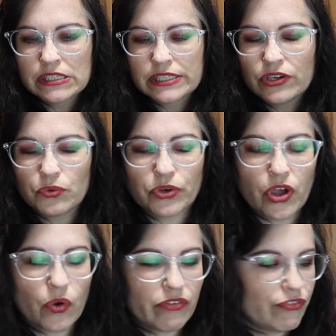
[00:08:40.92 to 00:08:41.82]
I don't
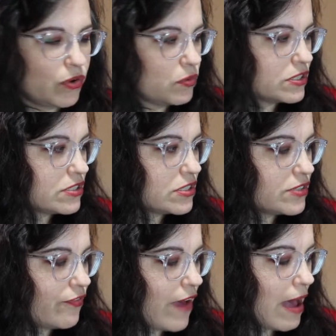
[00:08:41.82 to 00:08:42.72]
know if it was
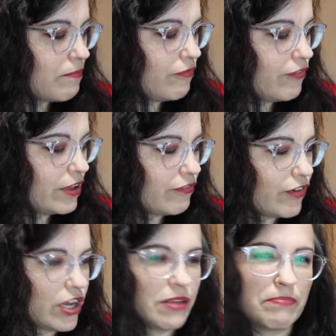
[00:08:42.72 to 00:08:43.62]

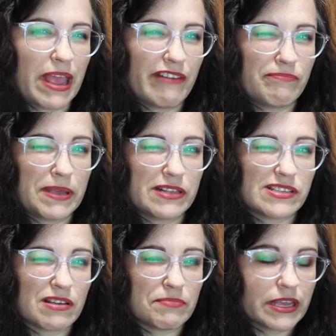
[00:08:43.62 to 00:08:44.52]
FabFitFun. It may have been
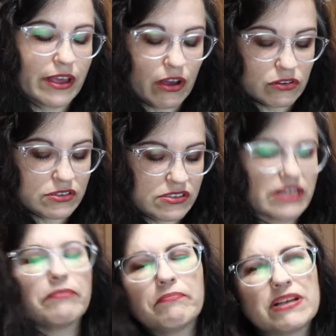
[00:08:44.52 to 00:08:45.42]
something else.
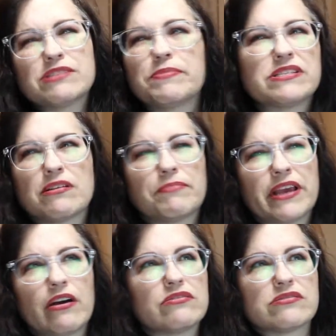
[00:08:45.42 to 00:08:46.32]
It must have been something
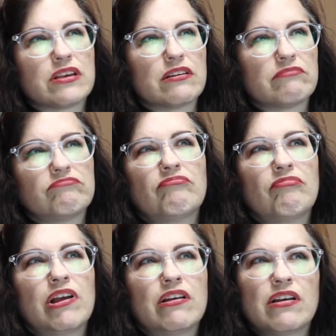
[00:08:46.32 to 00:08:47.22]
else, like
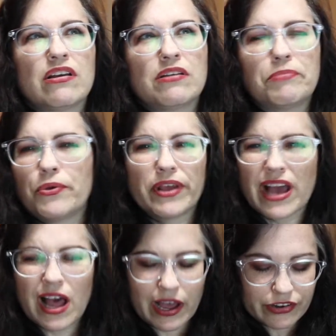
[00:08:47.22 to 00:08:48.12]

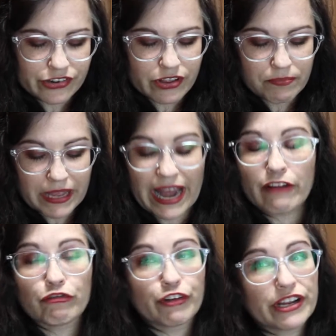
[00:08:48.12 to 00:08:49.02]
BeautyCon or something. I
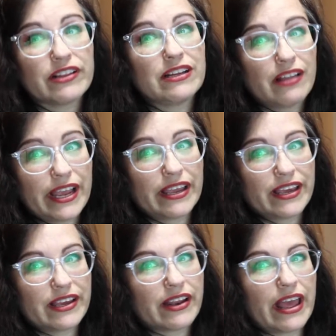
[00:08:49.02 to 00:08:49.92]
really like
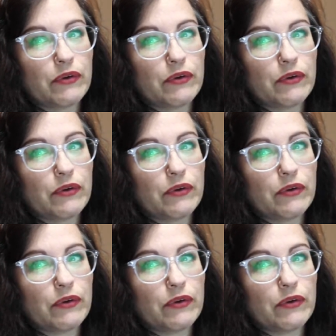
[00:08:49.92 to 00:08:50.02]
it.